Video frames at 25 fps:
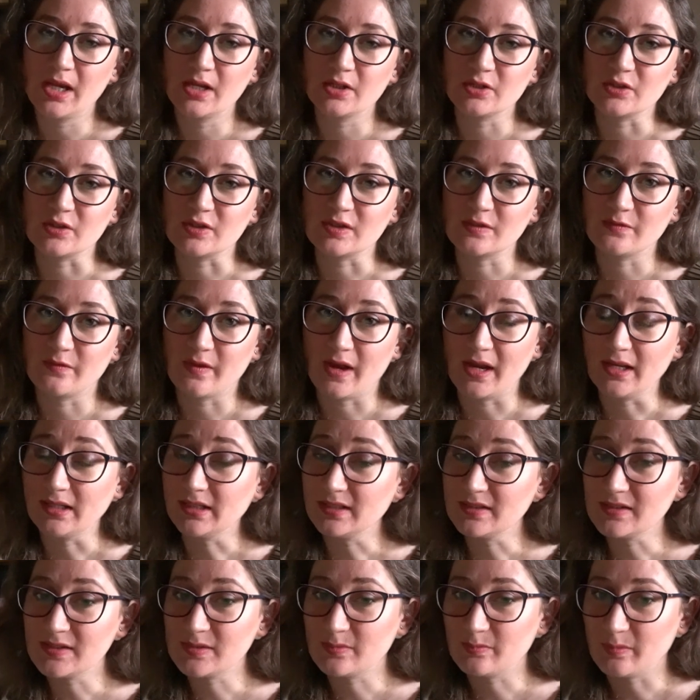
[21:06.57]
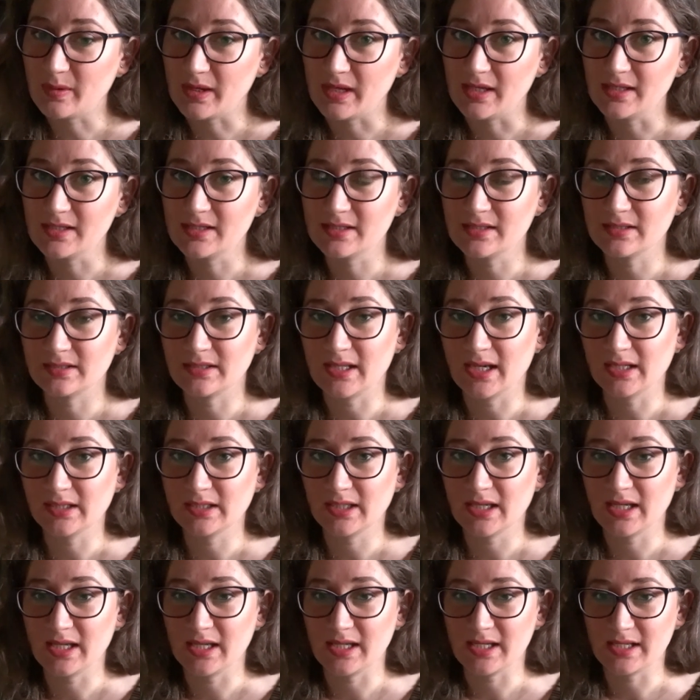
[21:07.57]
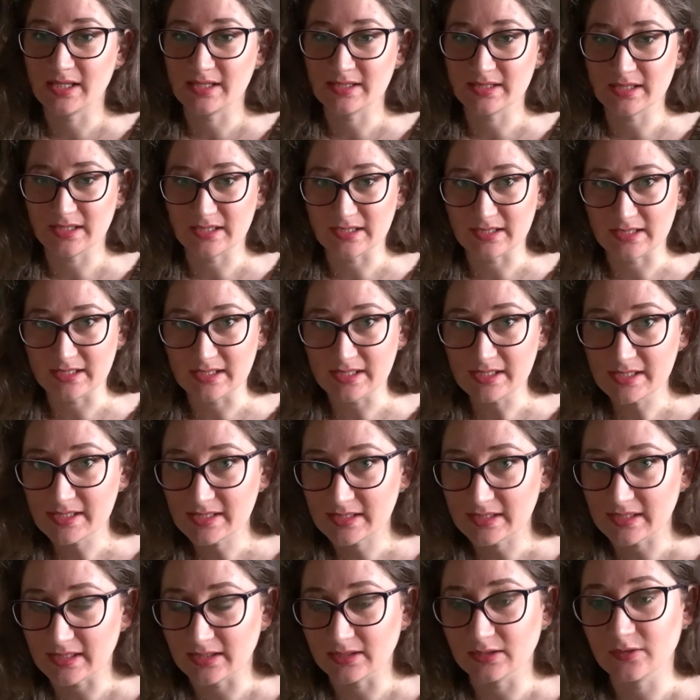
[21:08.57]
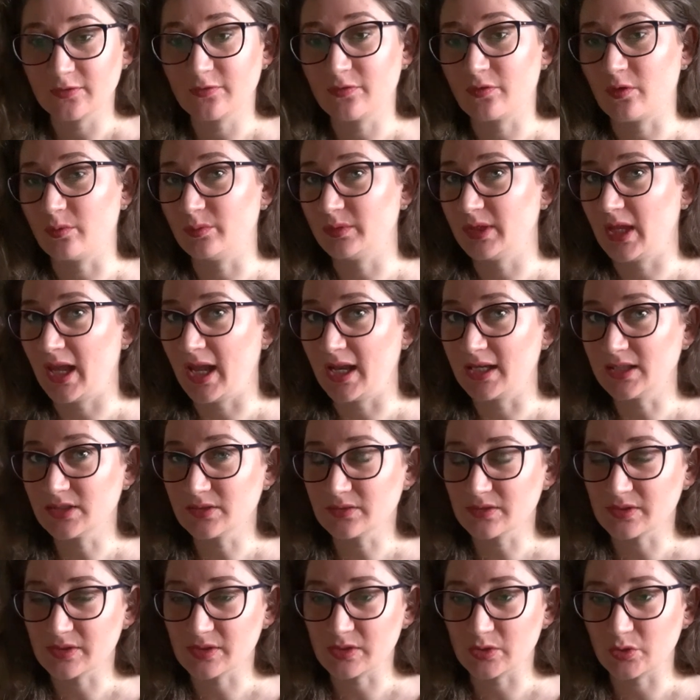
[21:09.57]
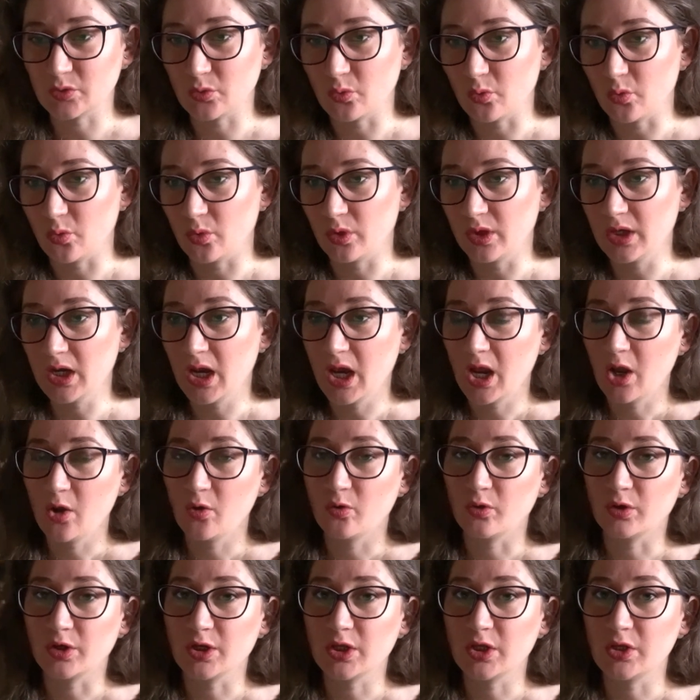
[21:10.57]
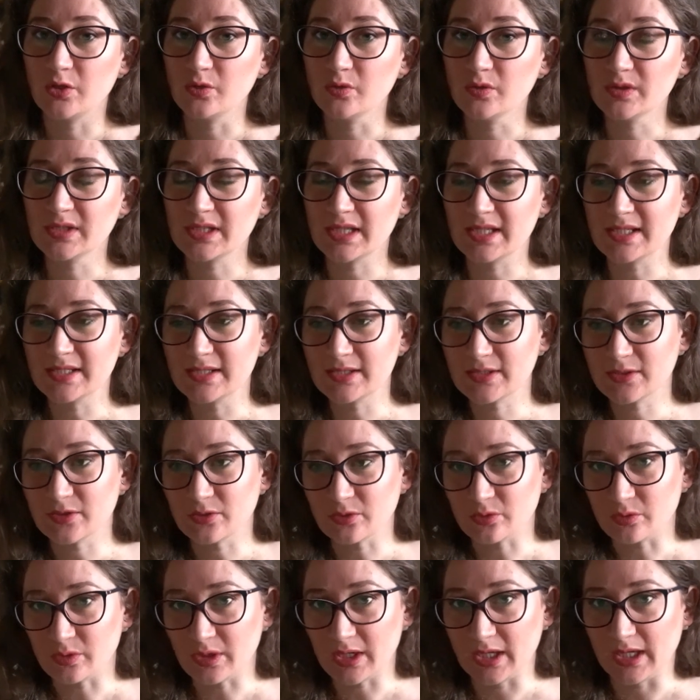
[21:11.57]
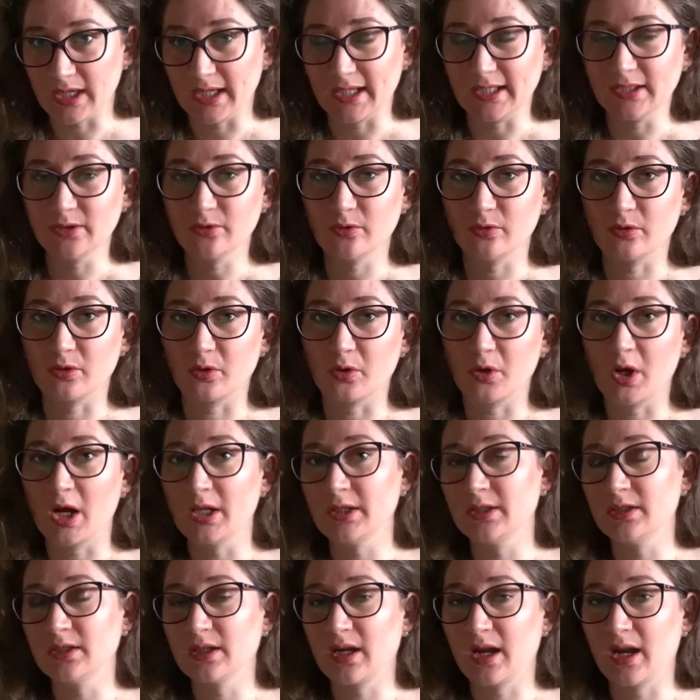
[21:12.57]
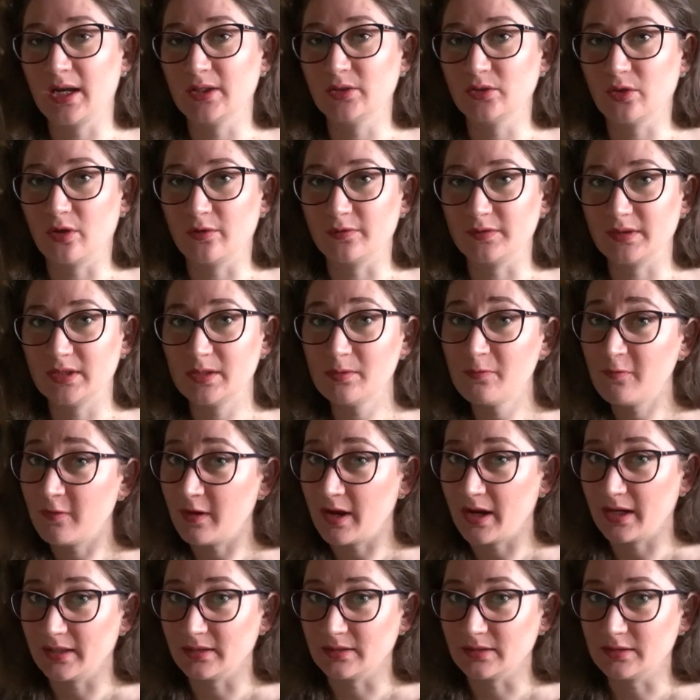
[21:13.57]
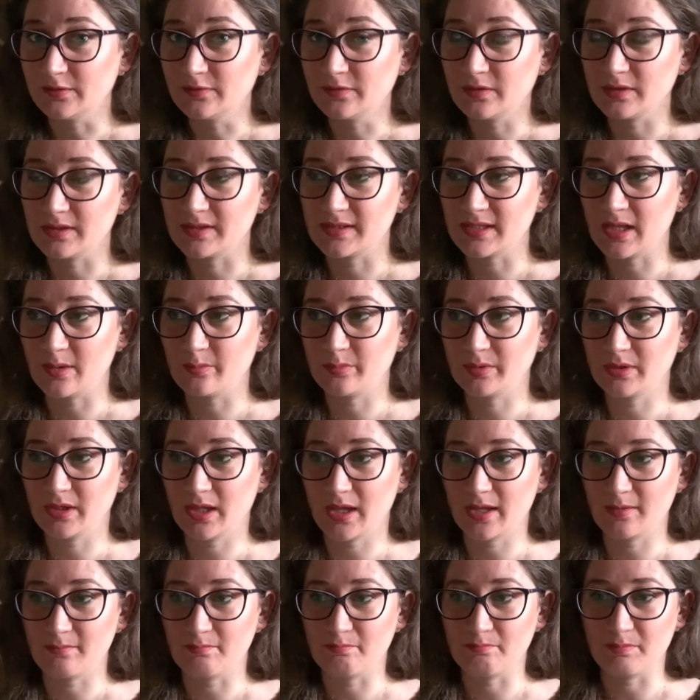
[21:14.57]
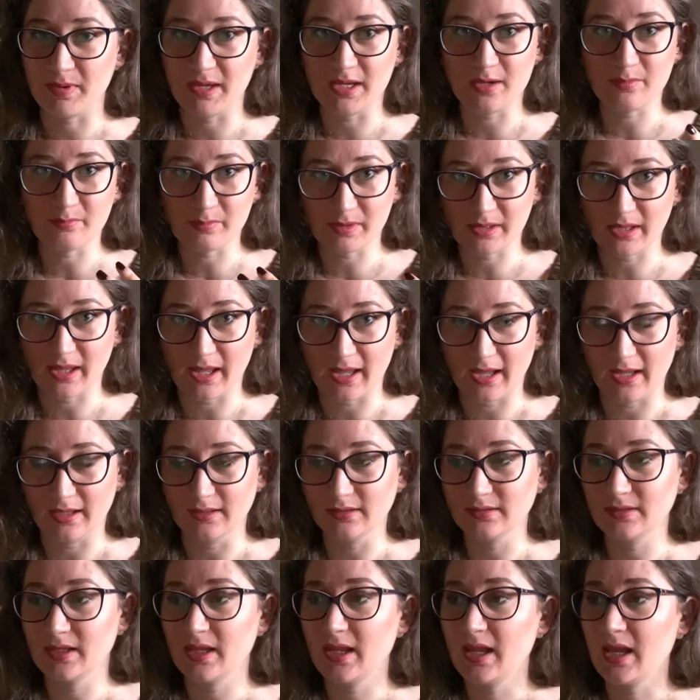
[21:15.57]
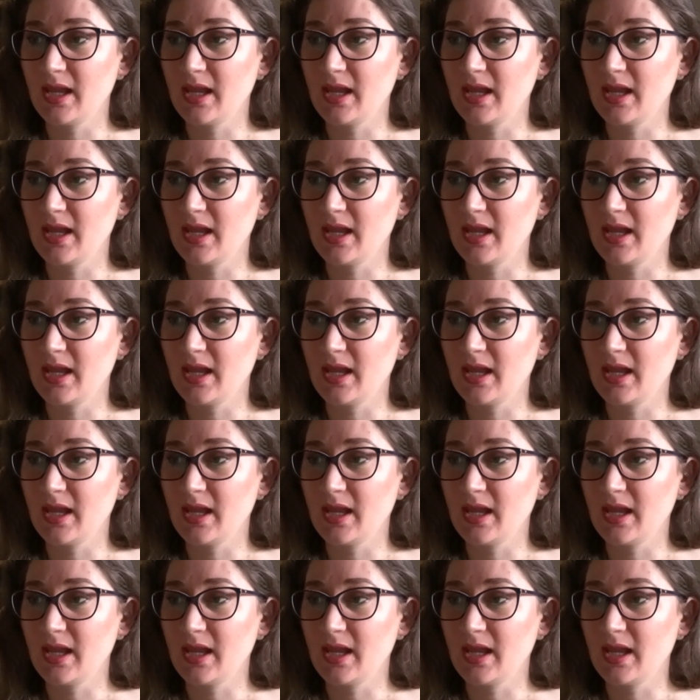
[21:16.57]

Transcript: Just find a space that is distant from the entrance door, or use a screen or other kind of divider, for example a big plant,